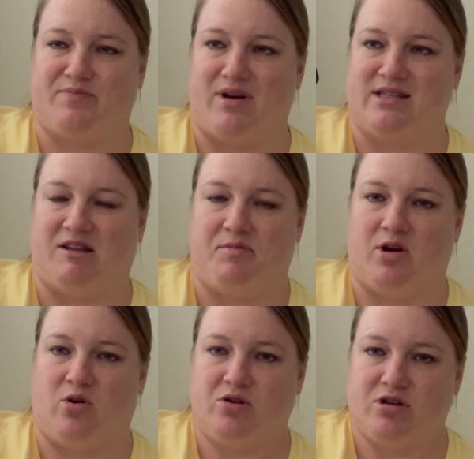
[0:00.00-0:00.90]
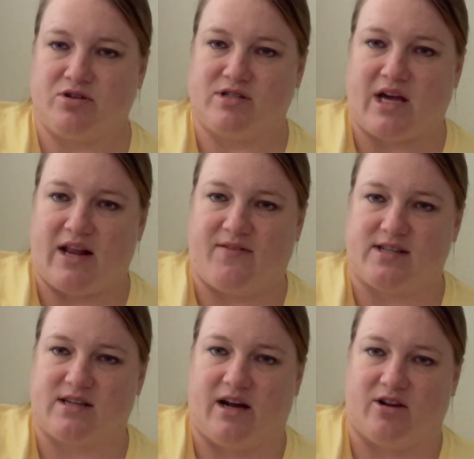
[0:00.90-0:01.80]
Mine's a little bit older, so it's kind of
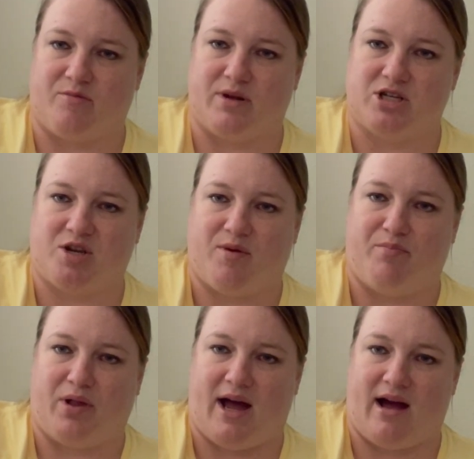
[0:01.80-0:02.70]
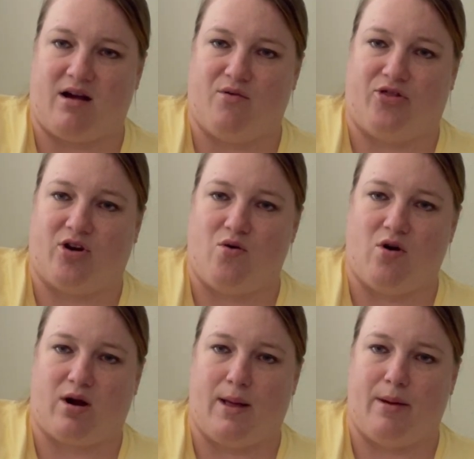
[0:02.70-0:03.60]
discolored, but it should be black with the
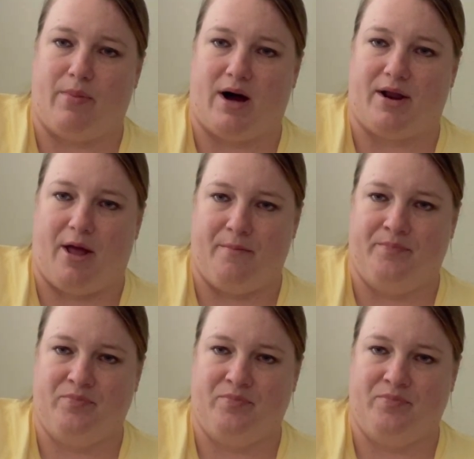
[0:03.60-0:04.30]
cork on the bottom.